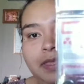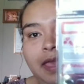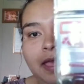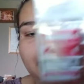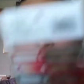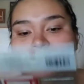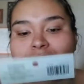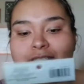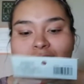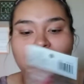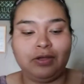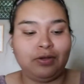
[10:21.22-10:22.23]
Yeah,
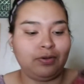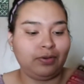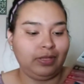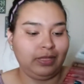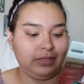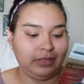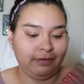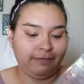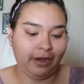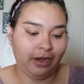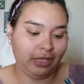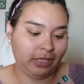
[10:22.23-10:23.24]
so they're
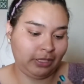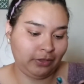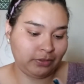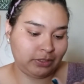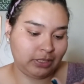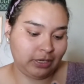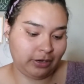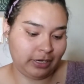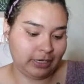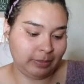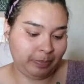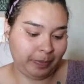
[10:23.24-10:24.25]
very cute. They're
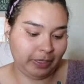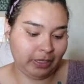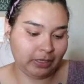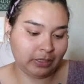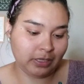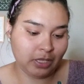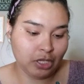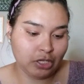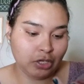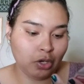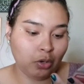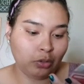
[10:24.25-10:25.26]
in a pink,
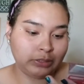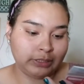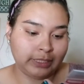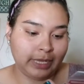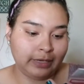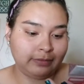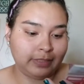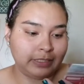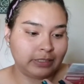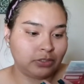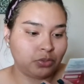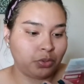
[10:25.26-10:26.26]
gold, and kind of
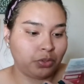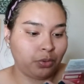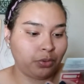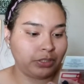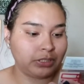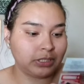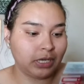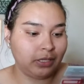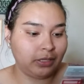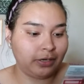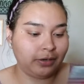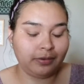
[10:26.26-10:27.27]
like a turquoise
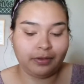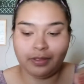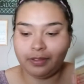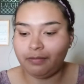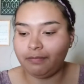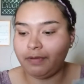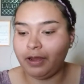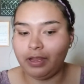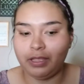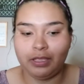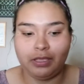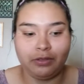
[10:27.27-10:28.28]
color.
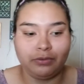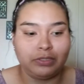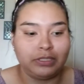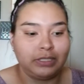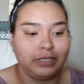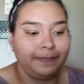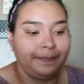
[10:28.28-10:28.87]
Very cute.